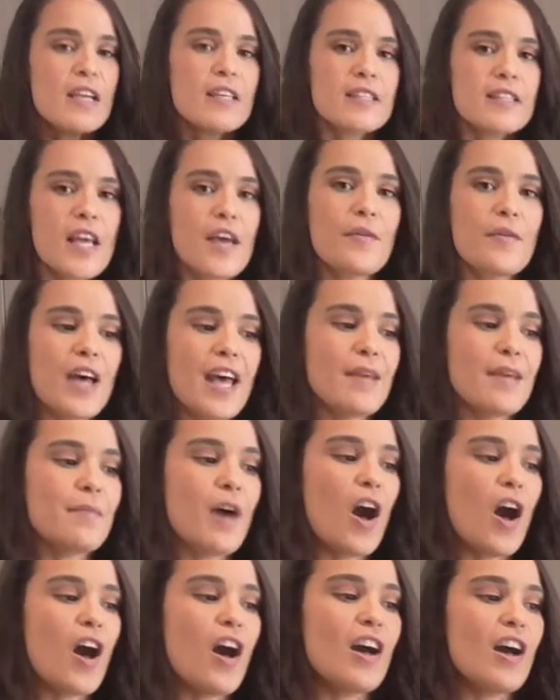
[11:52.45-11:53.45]
So
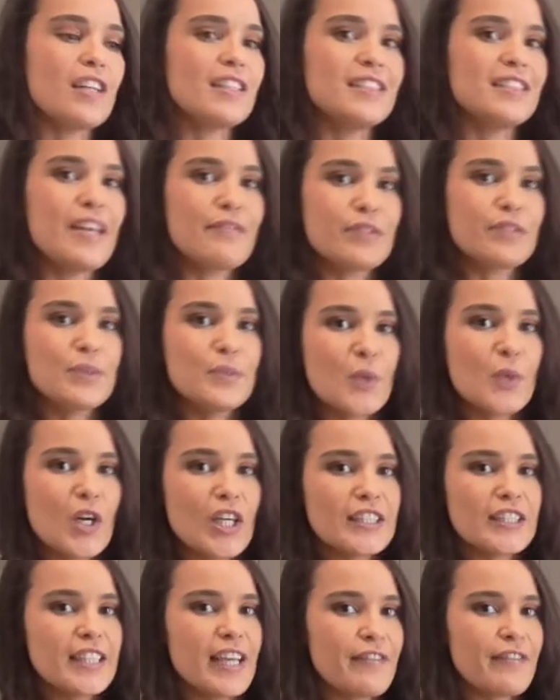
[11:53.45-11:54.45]
our level
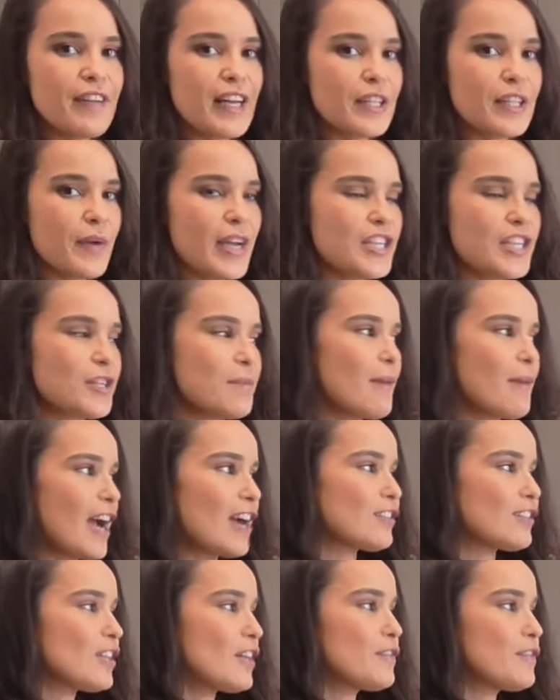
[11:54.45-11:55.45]
1 evaluation
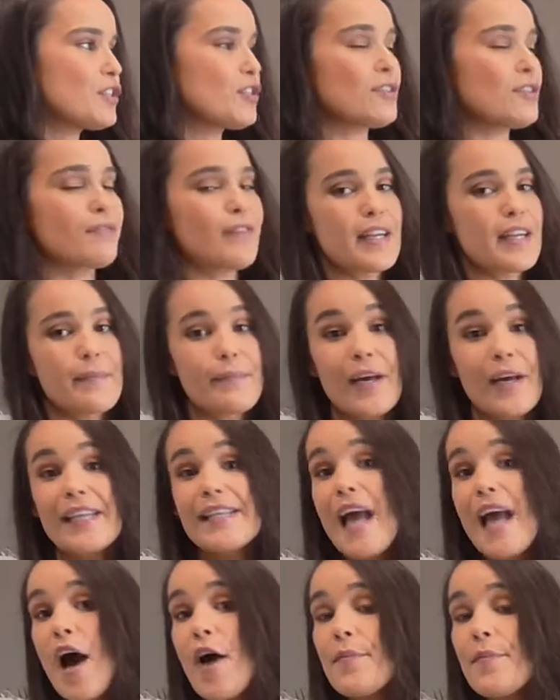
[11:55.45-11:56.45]
paragraph, you should have read it by
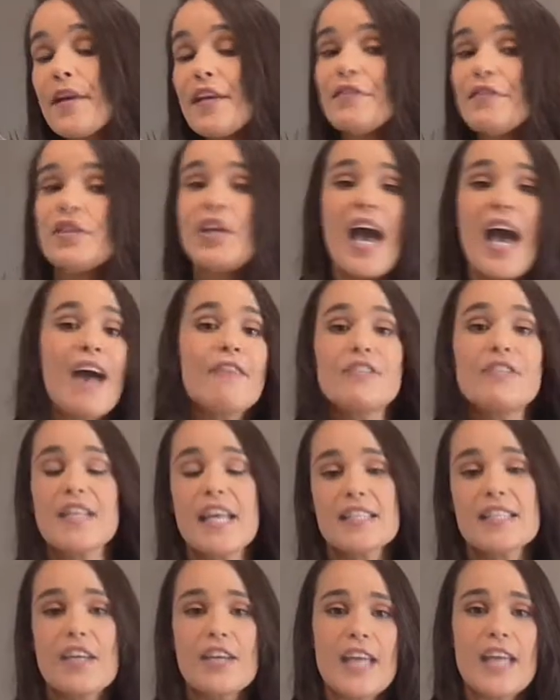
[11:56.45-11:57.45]
now, but if you haven't,
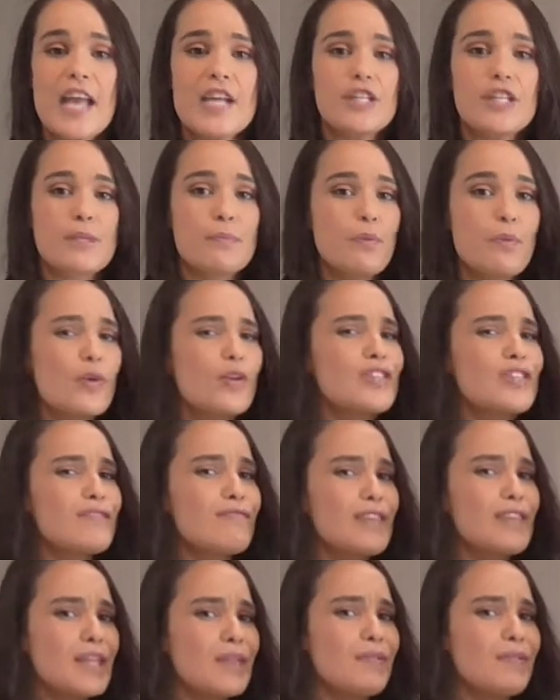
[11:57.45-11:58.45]
that's okay, just pause
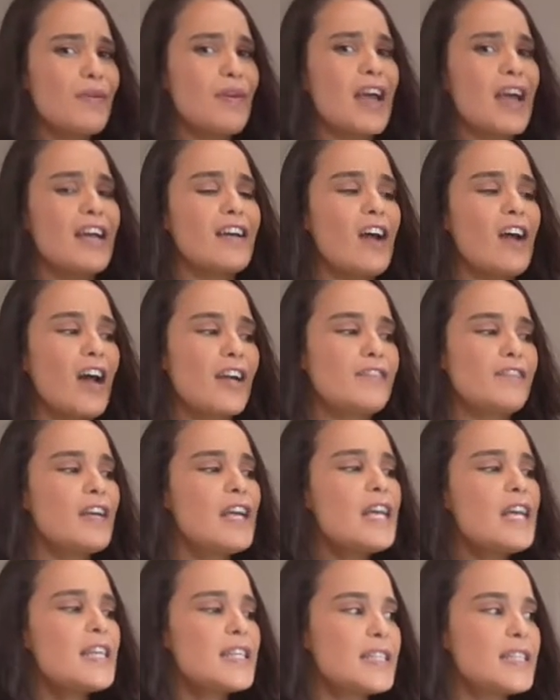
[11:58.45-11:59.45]
and read through it and kind of
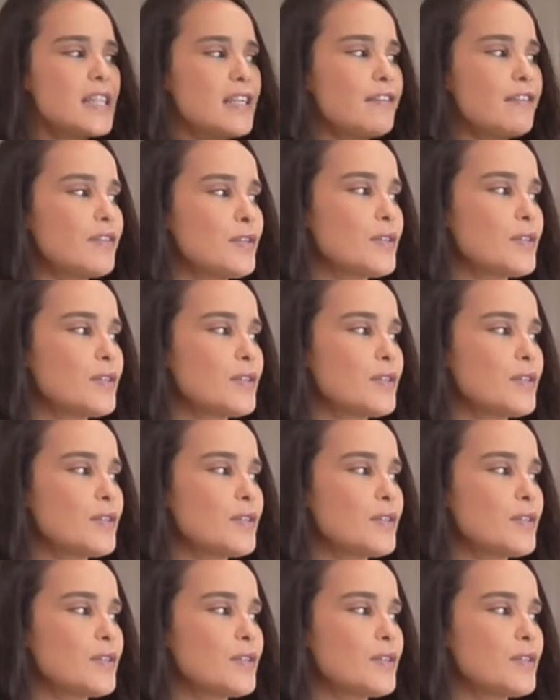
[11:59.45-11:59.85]
see for